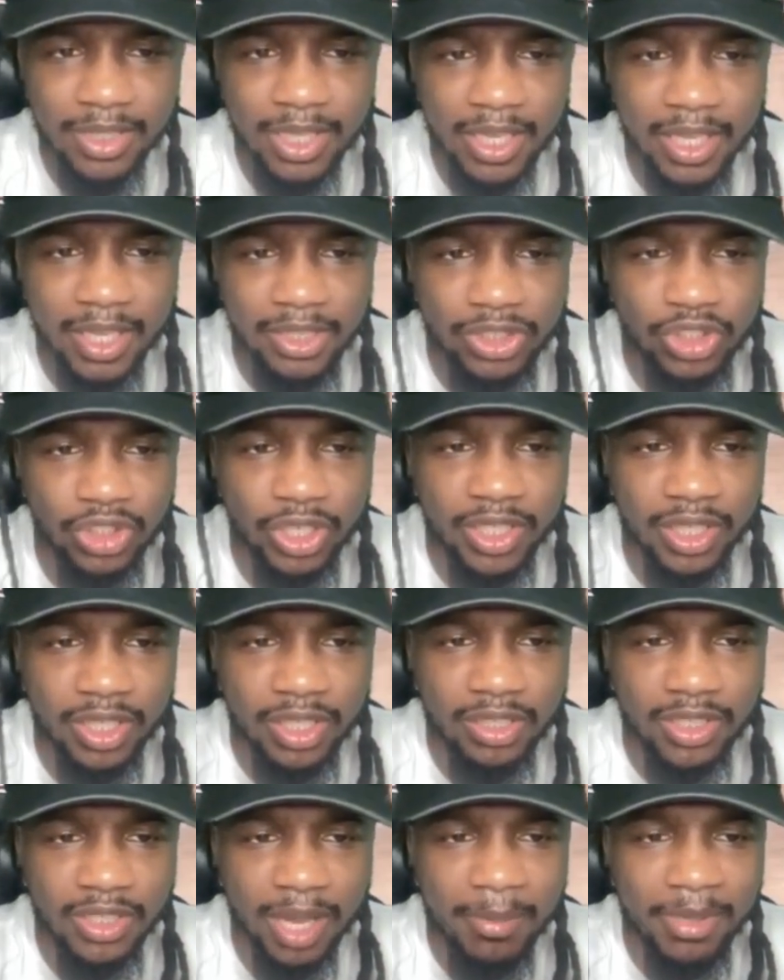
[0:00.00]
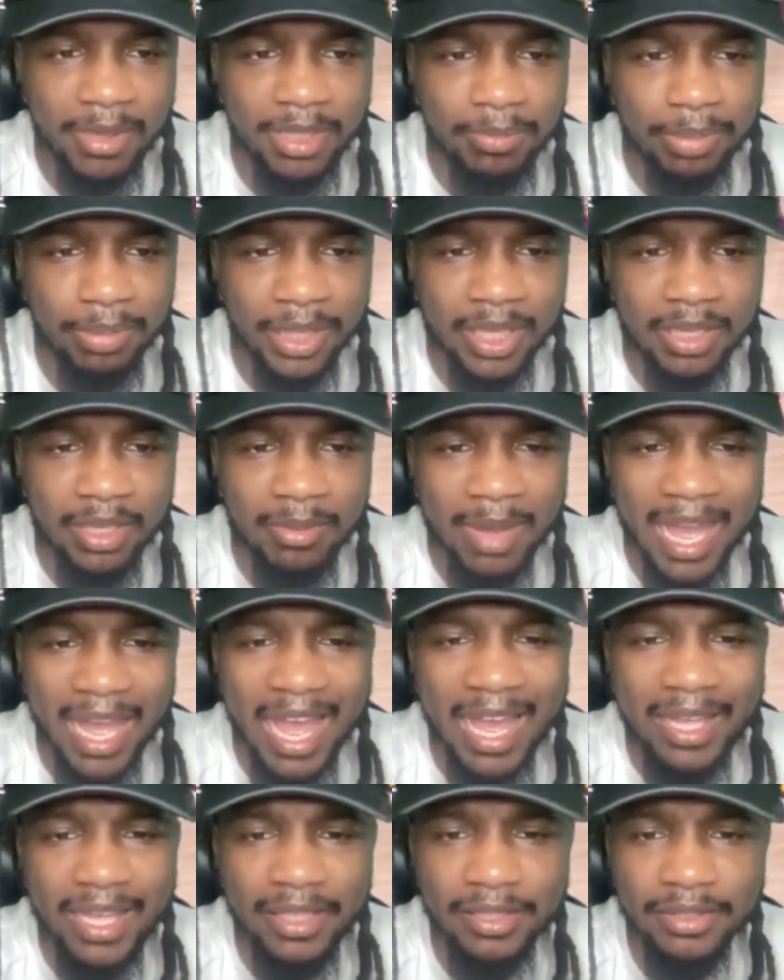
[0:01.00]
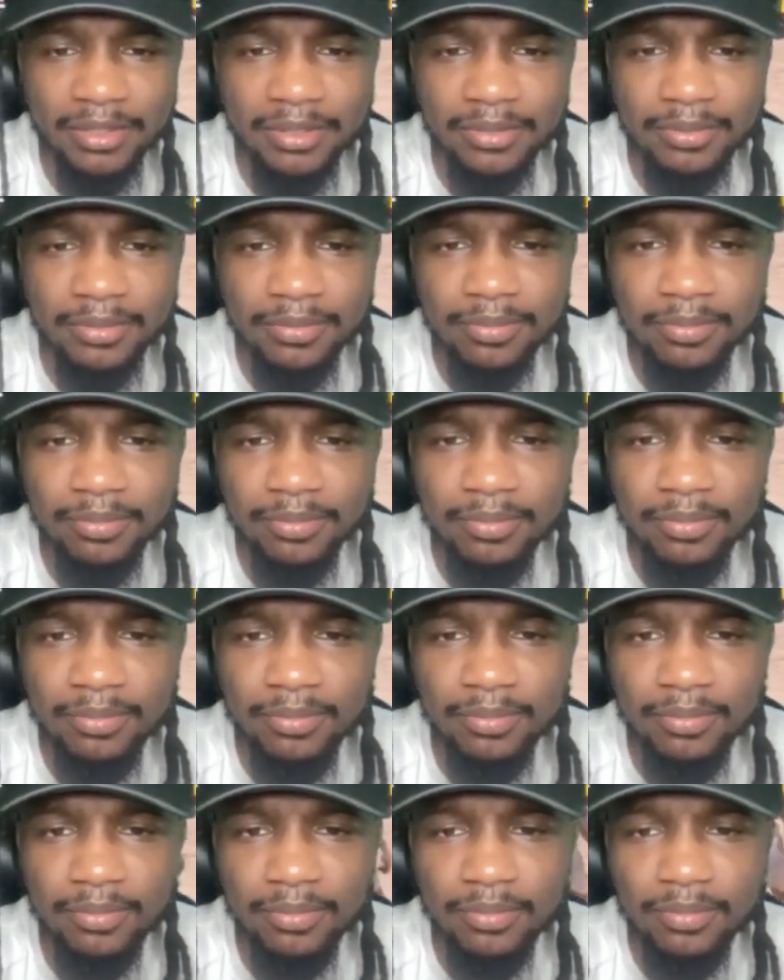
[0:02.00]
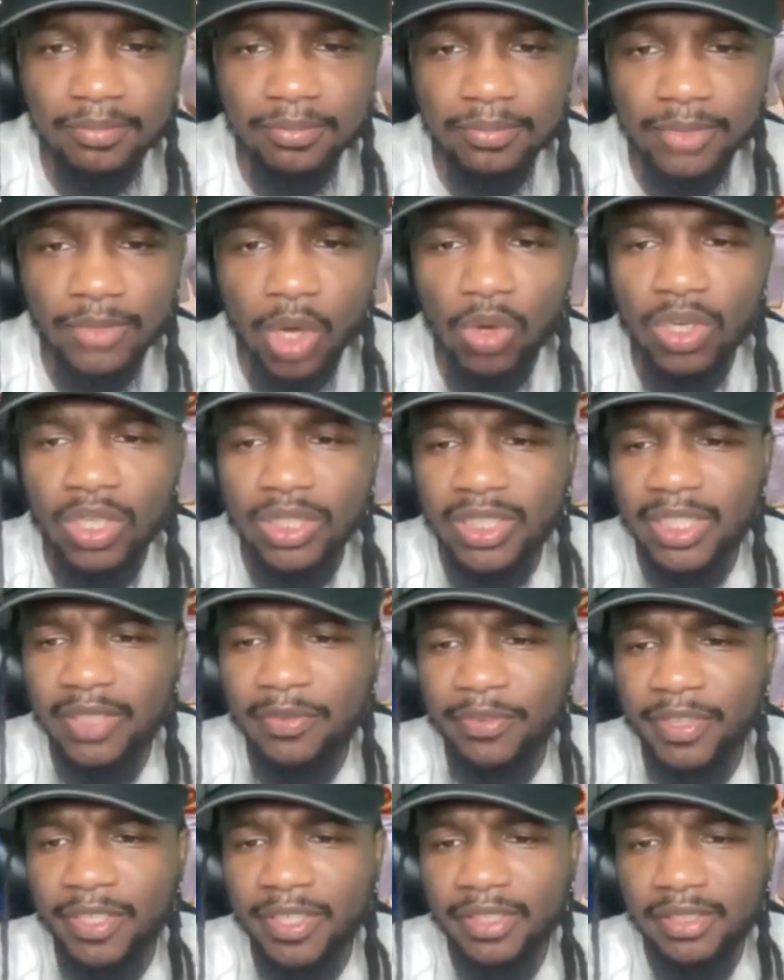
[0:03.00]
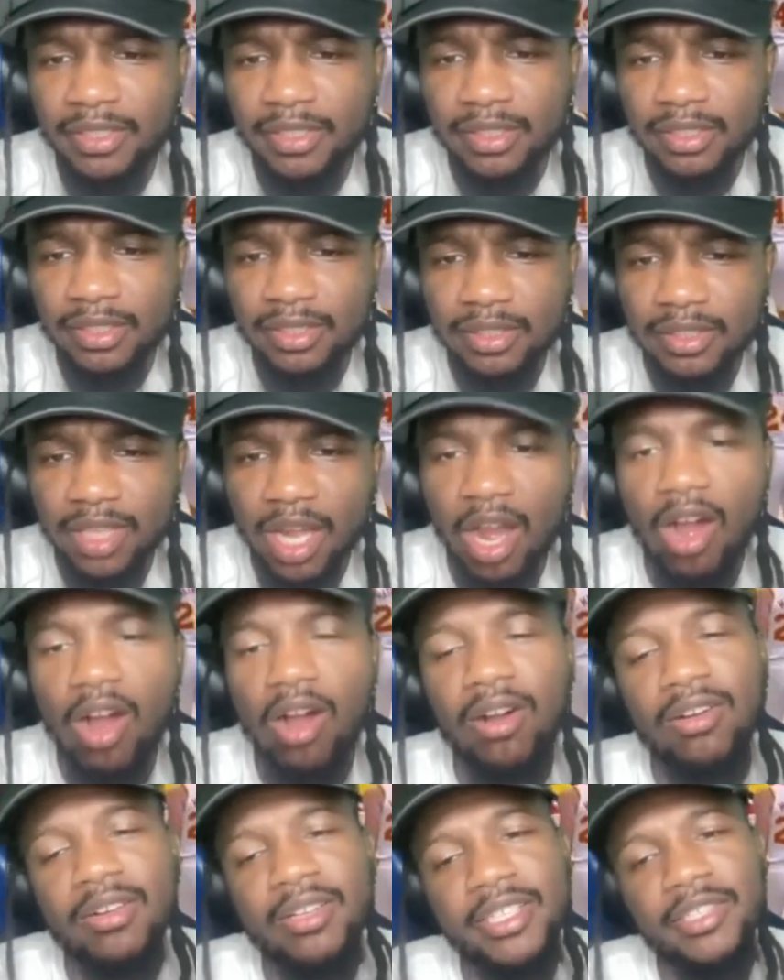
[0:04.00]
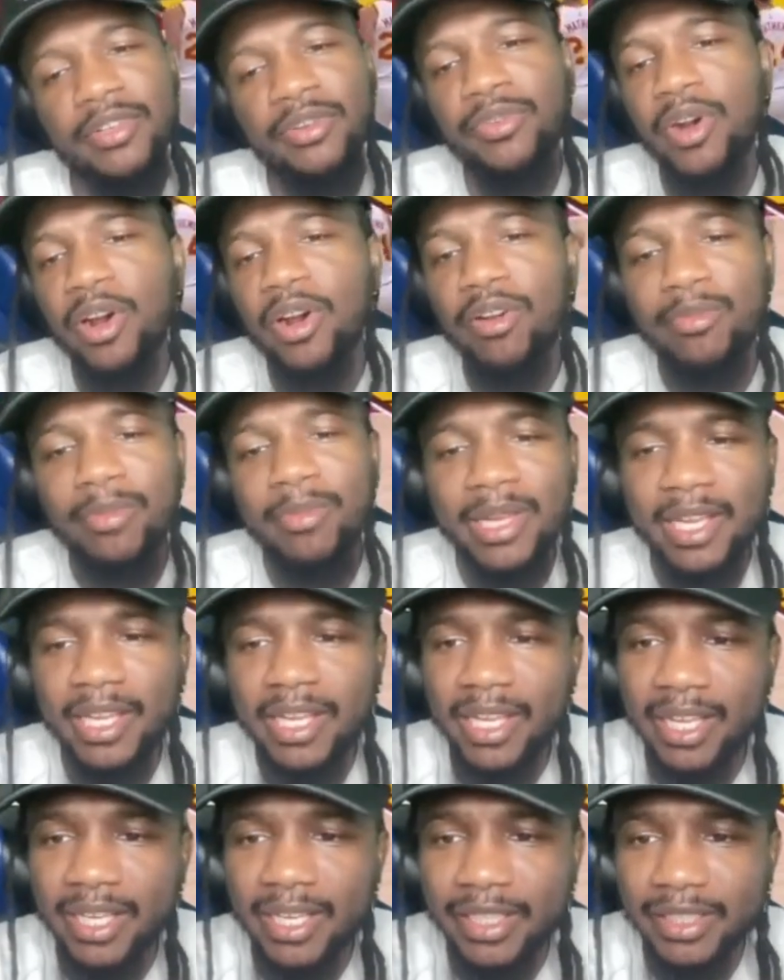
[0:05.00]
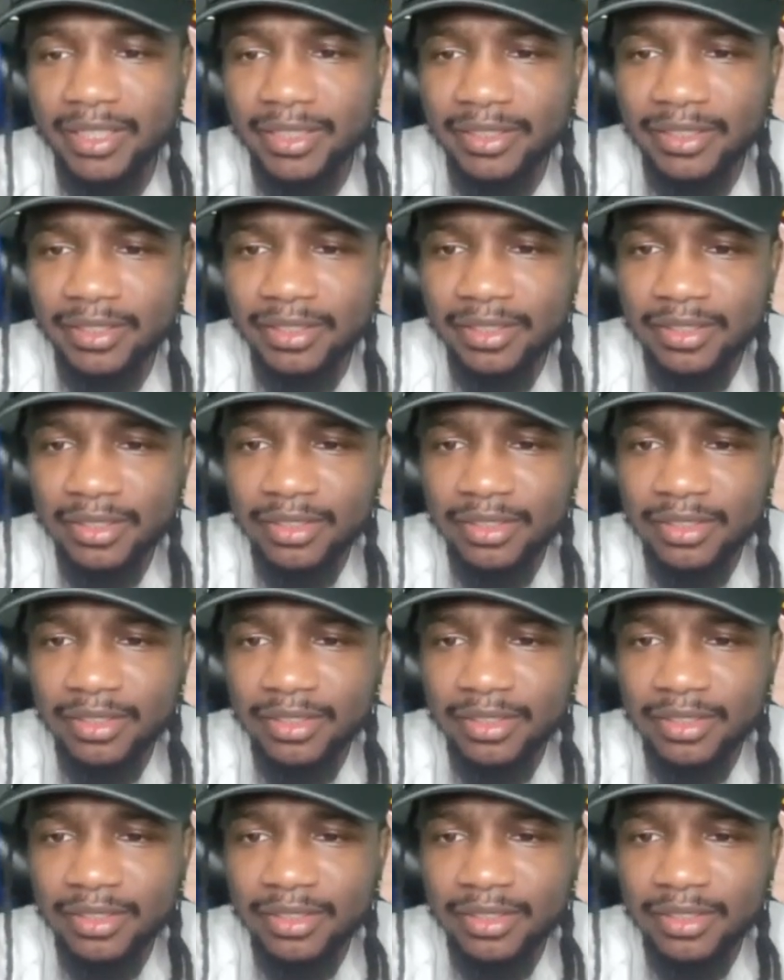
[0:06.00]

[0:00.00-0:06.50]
Trae Young, y'all better play up high. Oh, good defense. Oh, in the wrong man hands.